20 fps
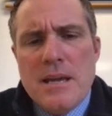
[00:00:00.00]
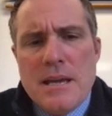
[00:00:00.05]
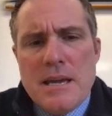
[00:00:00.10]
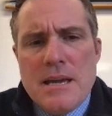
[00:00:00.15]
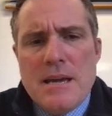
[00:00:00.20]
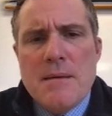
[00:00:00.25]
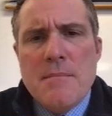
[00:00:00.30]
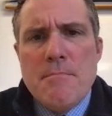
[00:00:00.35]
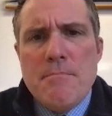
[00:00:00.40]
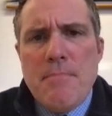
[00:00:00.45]

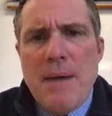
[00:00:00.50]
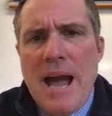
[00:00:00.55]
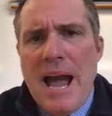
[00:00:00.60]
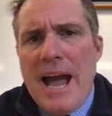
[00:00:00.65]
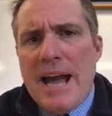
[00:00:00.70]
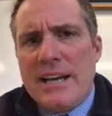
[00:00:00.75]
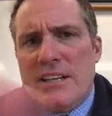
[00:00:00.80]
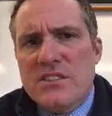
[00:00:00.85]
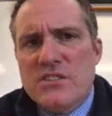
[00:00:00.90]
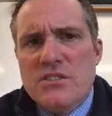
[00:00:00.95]

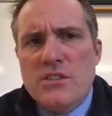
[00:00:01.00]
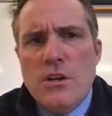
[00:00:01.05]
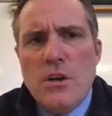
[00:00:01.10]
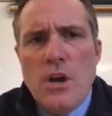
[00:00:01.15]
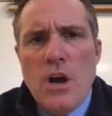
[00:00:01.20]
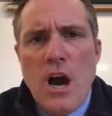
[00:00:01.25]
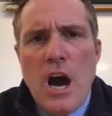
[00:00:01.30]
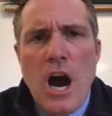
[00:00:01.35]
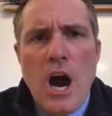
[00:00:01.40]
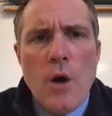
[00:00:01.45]
impacts
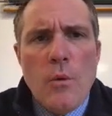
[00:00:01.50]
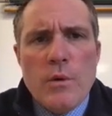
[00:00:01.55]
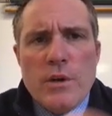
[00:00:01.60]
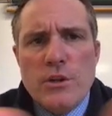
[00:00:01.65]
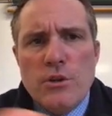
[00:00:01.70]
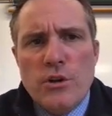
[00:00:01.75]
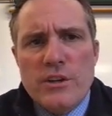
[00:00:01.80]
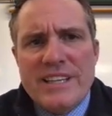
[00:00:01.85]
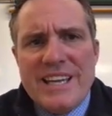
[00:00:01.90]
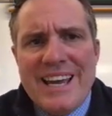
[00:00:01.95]
how we
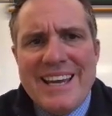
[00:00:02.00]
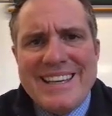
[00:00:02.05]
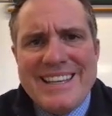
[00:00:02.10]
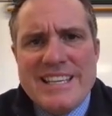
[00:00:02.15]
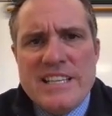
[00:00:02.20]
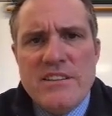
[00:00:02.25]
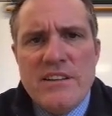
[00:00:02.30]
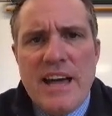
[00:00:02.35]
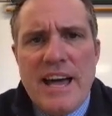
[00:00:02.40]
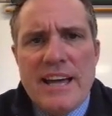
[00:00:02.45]
look at
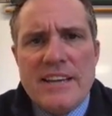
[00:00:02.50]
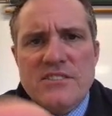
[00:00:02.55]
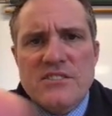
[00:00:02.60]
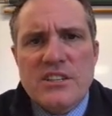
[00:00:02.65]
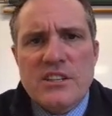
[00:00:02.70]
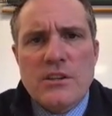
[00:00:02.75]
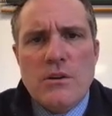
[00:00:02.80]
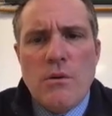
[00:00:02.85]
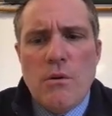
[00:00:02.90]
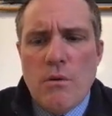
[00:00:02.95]

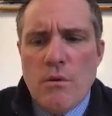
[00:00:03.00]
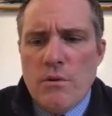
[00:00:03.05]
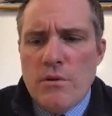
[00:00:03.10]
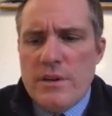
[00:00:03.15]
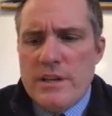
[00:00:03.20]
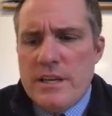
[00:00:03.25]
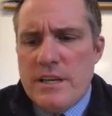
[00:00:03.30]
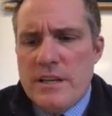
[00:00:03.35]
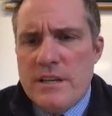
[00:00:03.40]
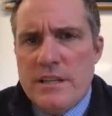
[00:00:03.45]
elastic or
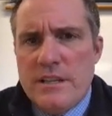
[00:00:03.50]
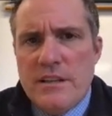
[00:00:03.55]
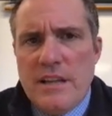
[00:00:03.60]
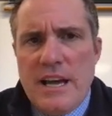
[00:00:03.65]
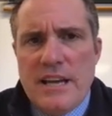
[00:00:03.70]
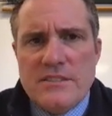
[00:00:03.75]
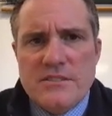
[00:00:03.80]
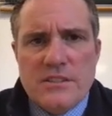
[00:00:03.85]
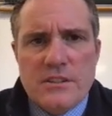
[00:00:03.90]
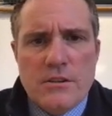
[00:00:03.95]

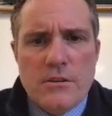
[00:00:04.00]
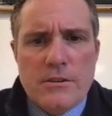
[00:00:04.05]
inelastic,